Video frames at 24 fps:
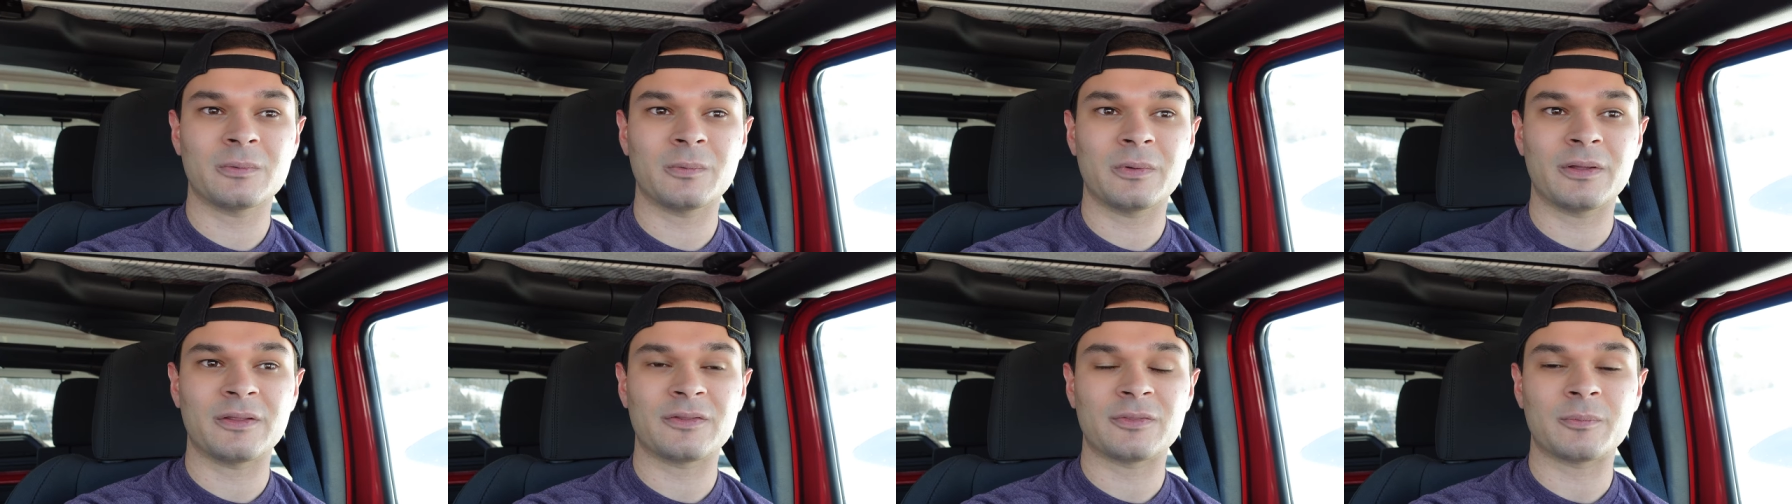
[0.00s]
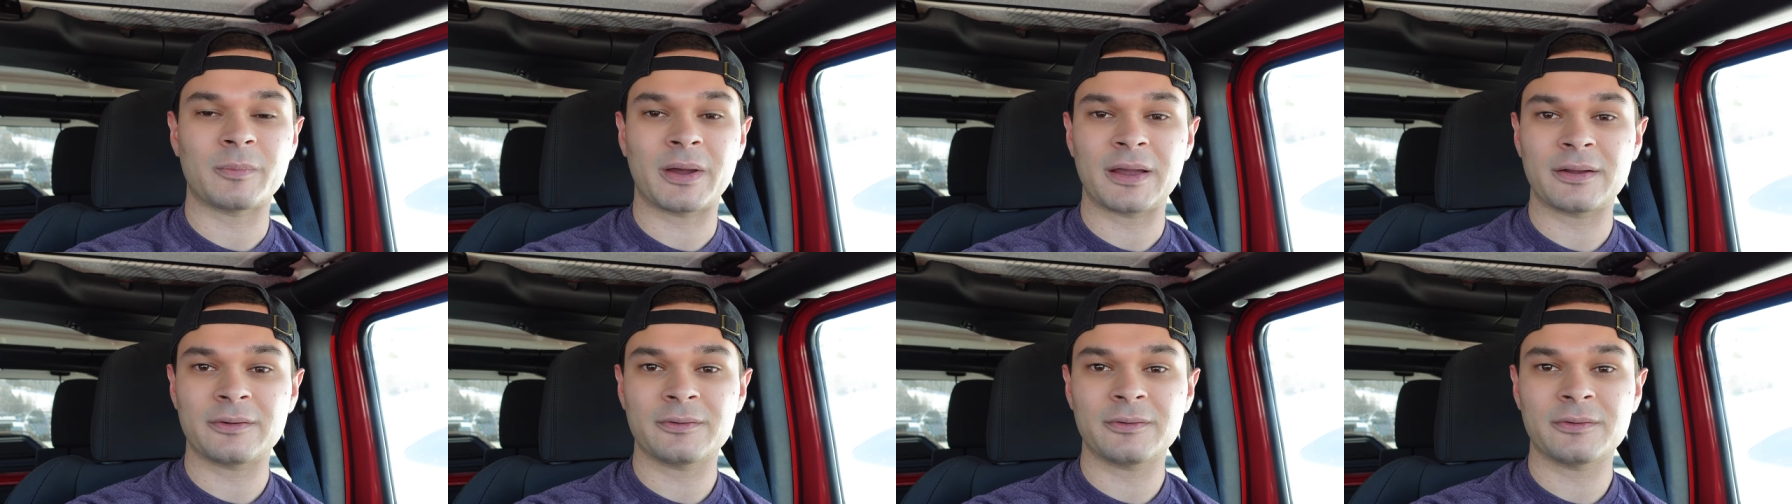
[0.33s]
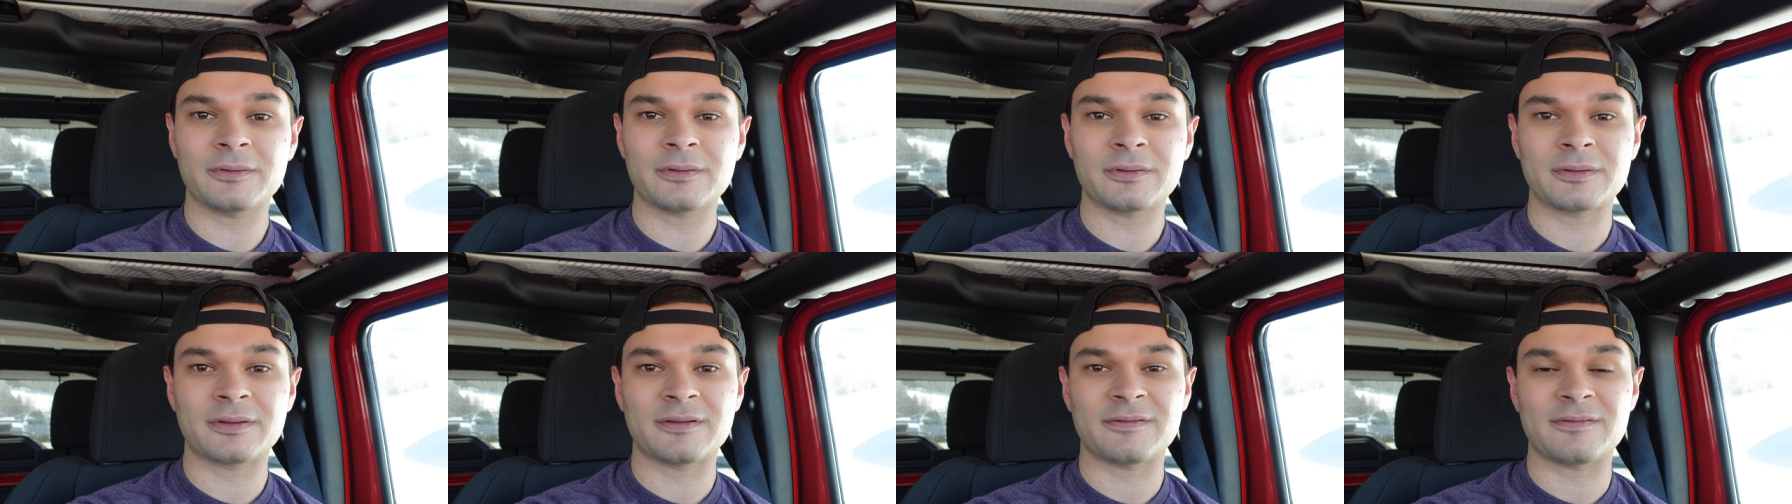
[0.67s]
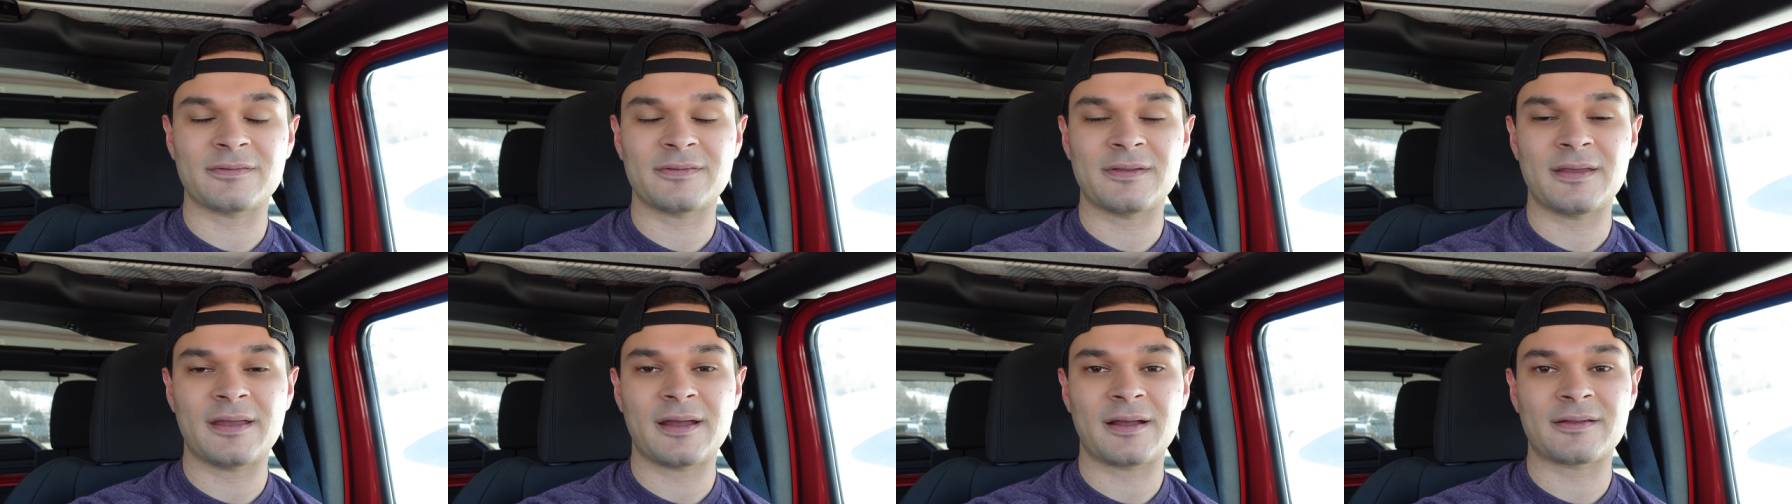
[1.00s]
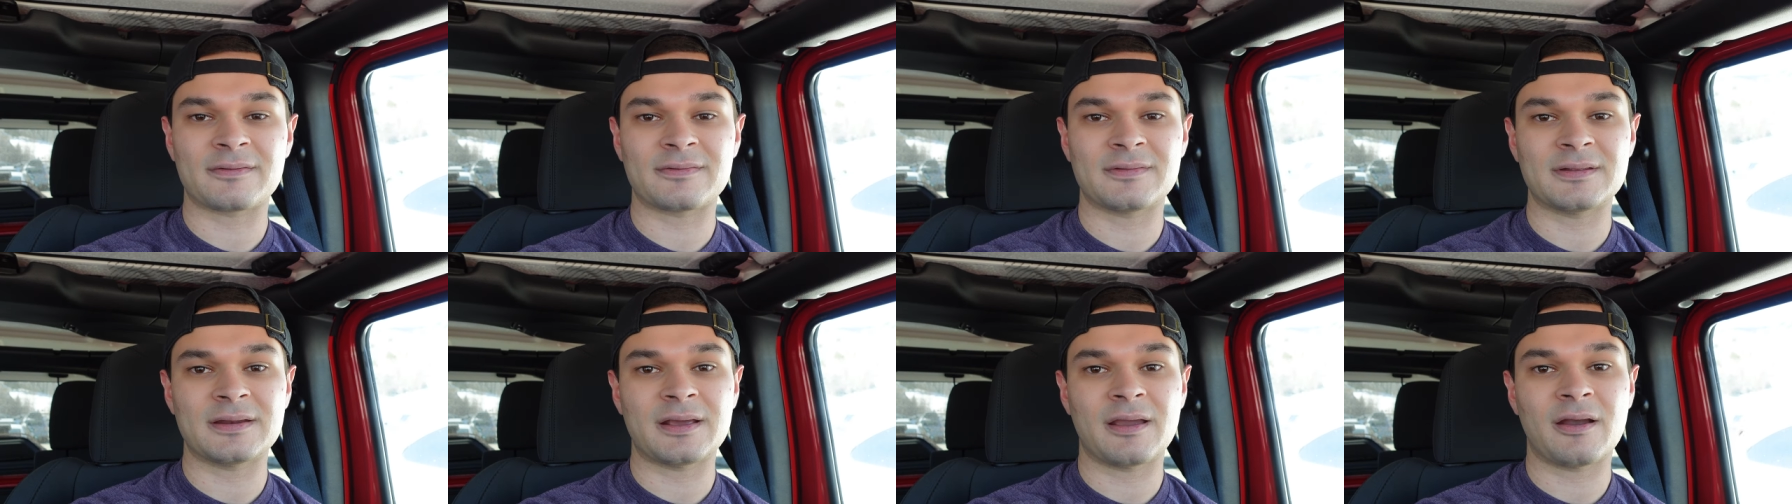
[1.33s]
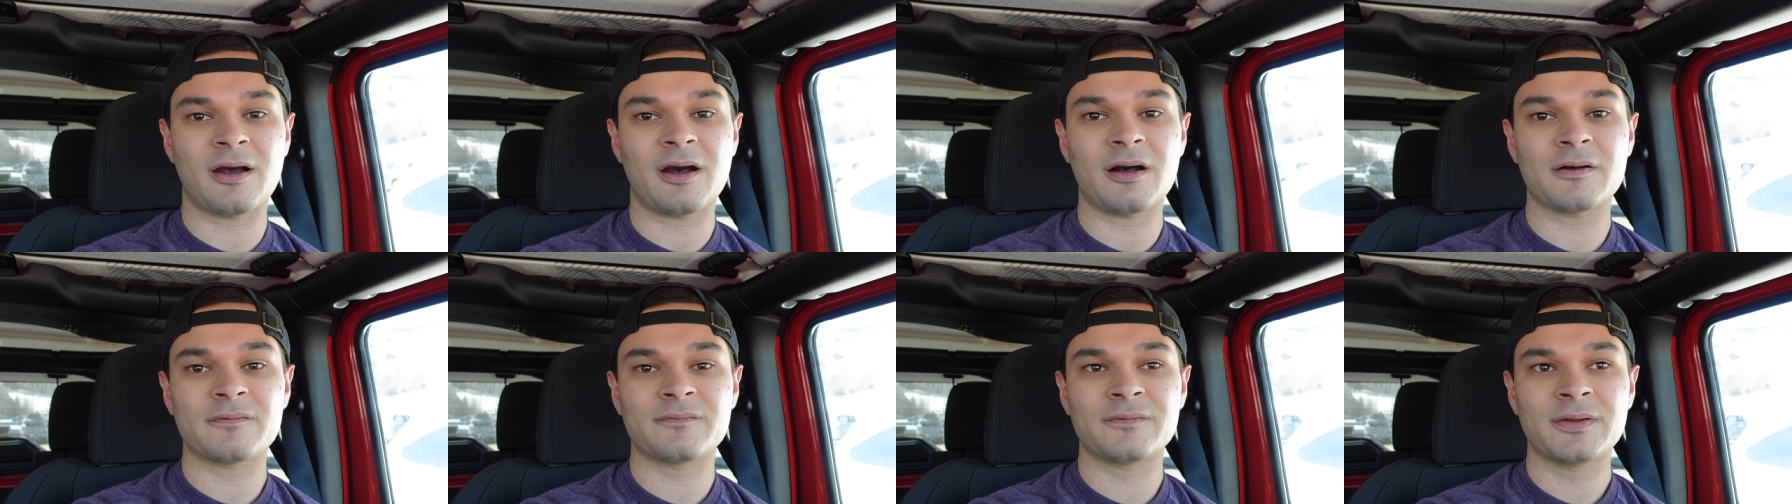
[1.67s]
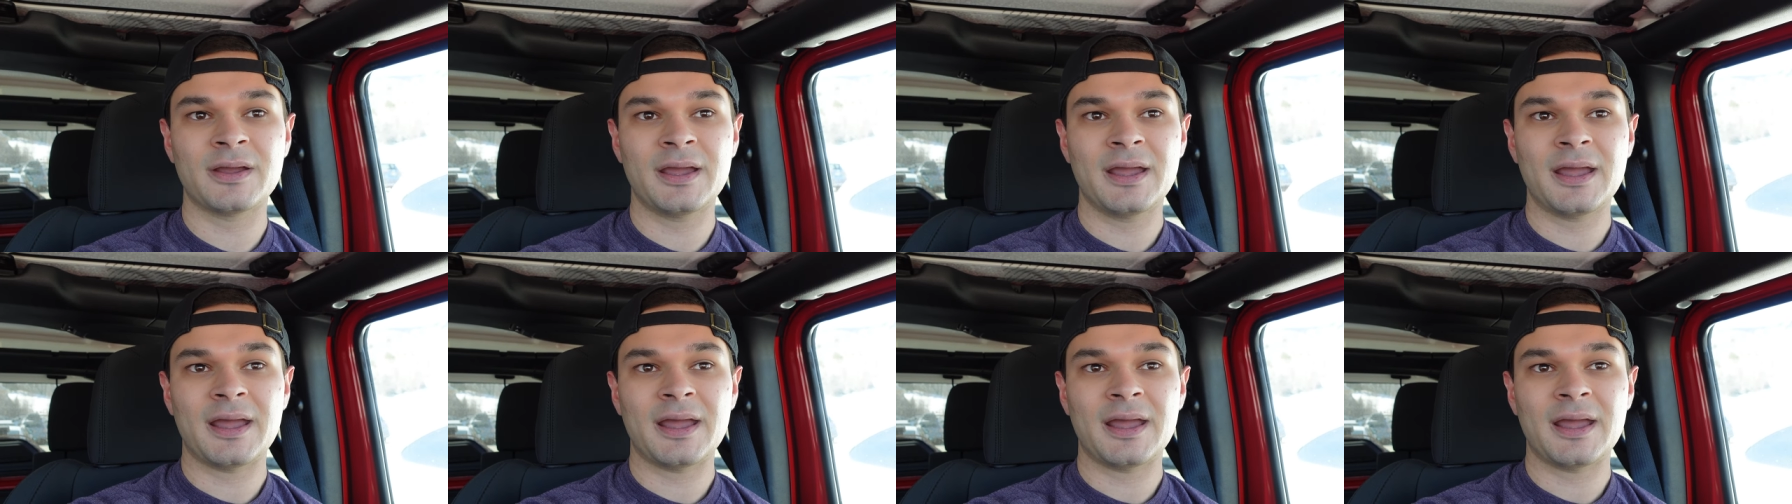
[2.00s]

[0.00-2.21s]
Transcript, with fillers: with Michael because he has the day off